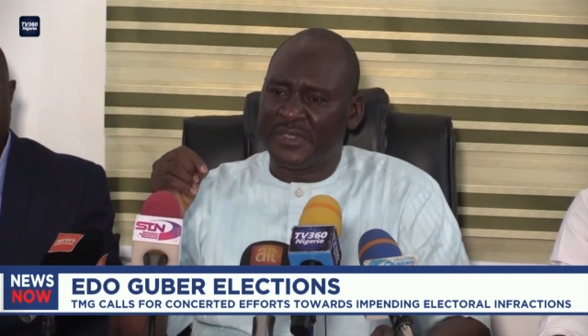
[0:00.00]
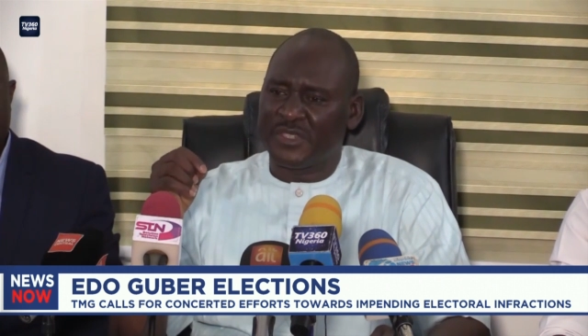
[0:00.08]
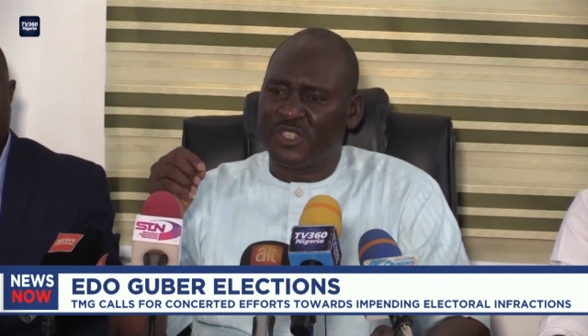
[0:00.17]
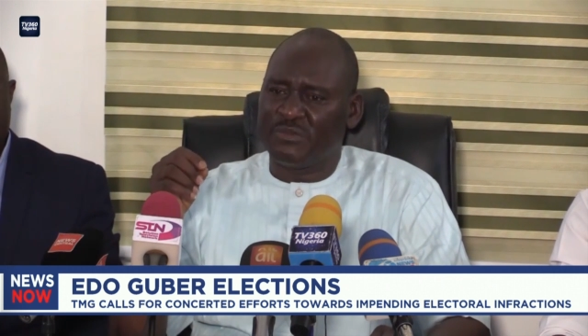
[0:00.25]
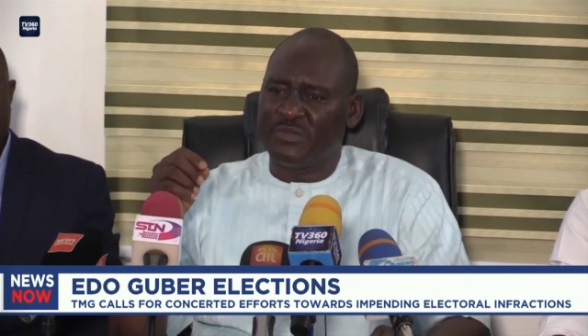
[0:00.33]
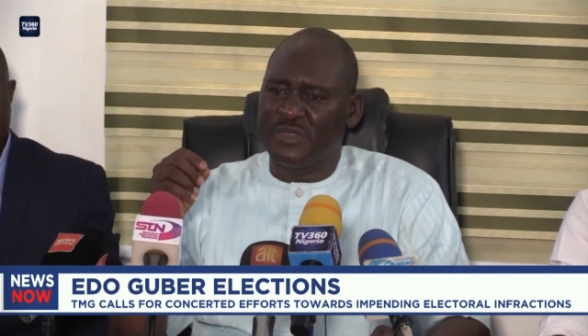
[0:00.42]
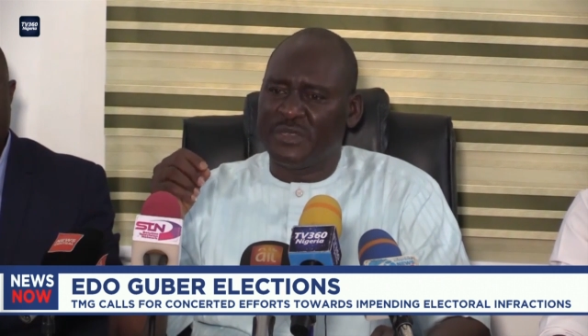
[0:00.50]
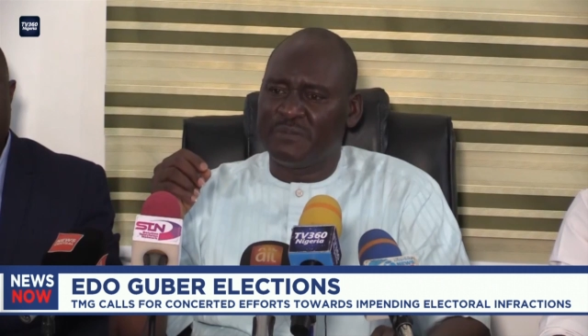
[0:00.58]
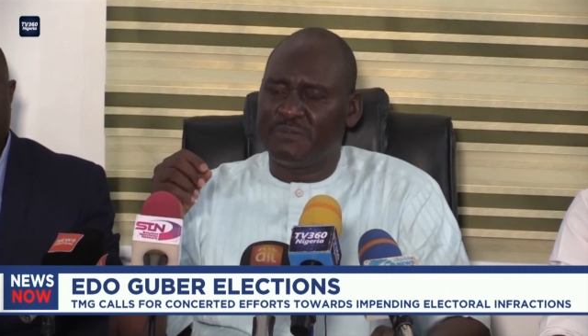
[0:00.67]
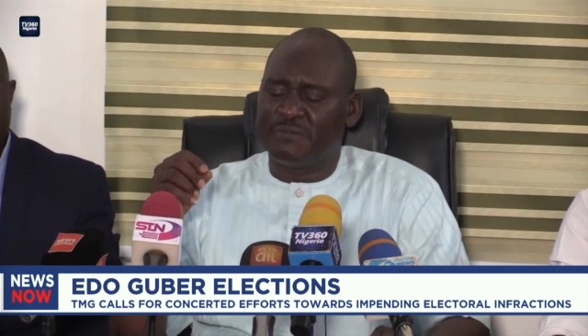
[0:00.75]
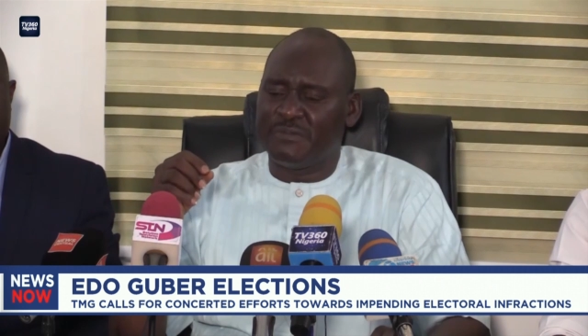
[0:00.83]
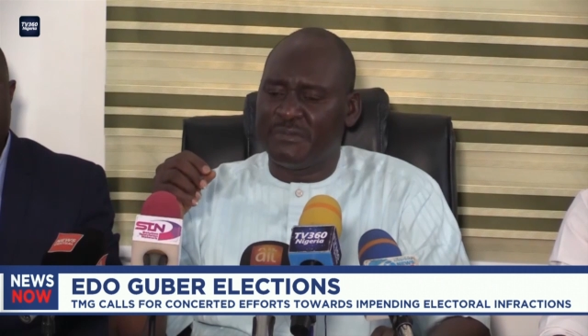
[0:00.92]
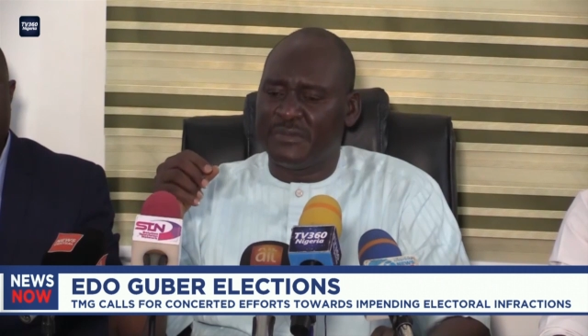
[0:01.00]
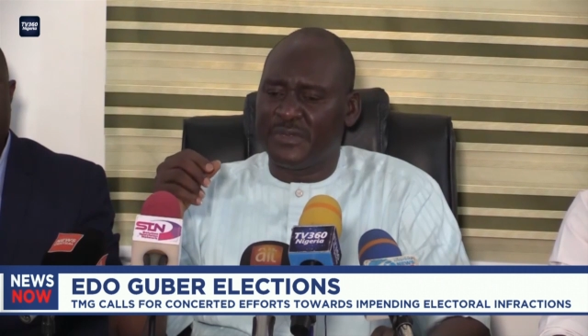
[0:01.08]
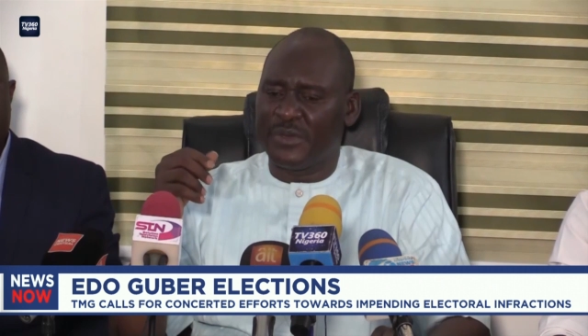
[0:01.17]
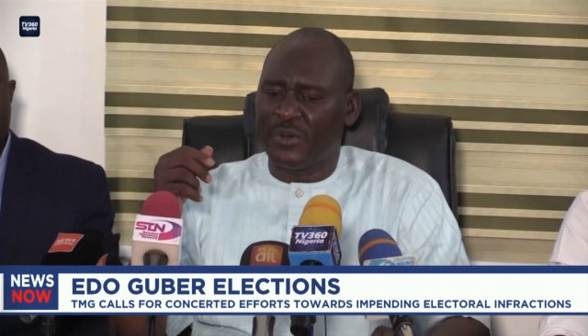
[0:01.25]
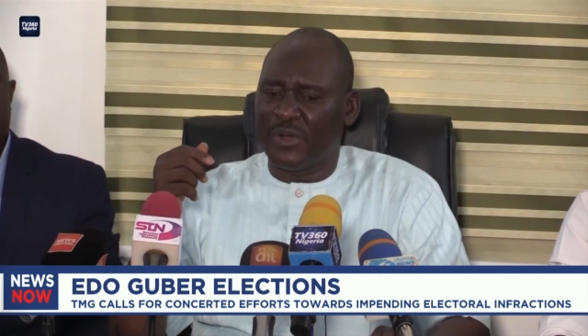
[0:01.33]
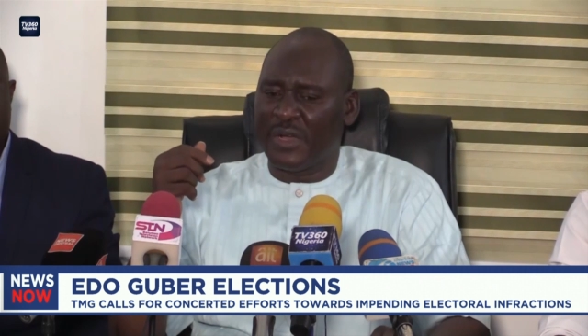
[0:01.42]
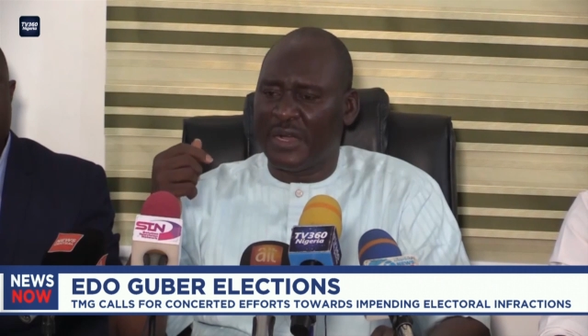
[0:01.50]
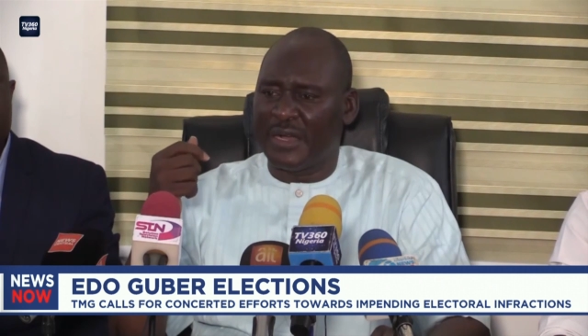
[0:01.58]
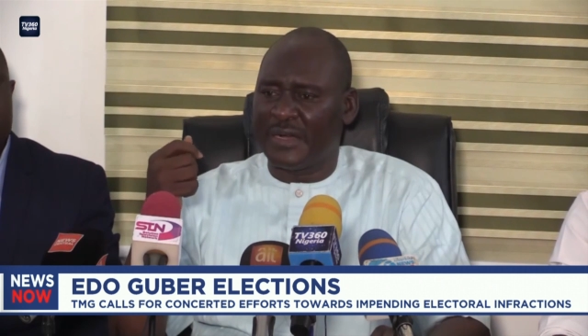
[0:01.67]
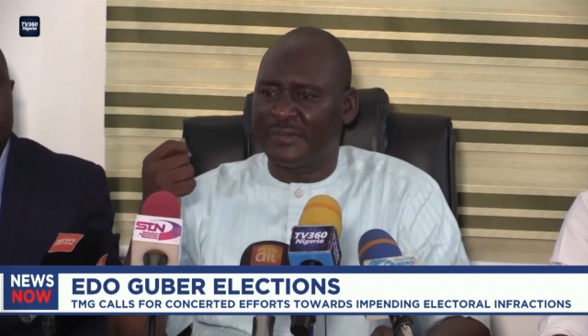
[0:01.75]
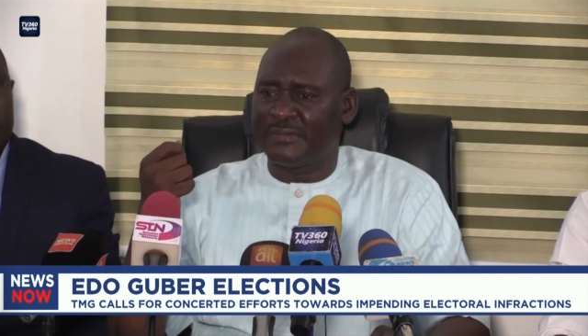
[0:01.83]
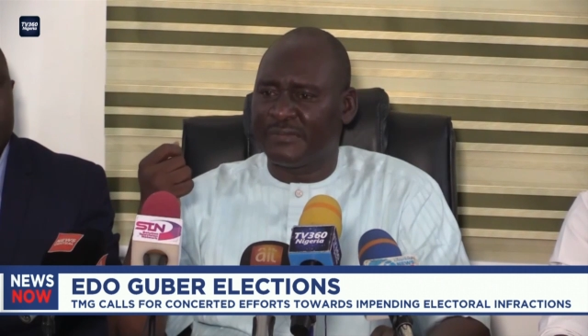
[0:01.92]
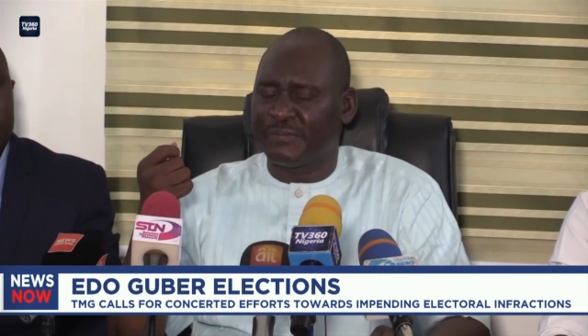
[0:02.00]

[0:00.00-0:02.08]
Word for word: should be, you know, uh,